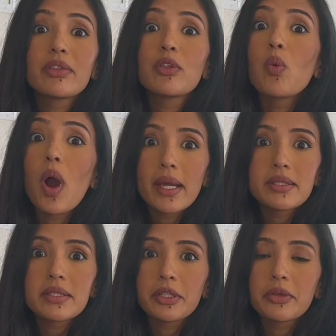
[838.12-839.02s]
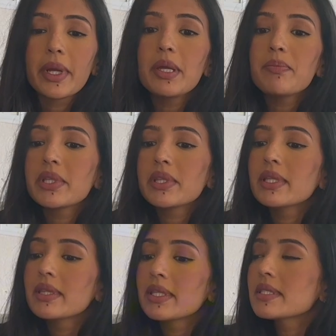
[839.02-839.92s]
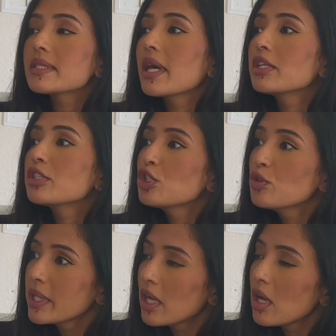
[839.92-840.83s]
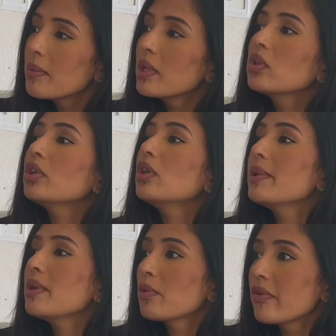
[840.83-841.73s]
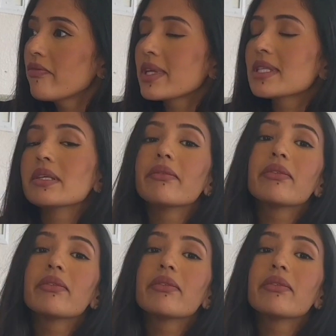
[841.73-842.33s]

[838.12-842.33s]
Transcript: the wiser, right? But then things that do become a little bit more invasive,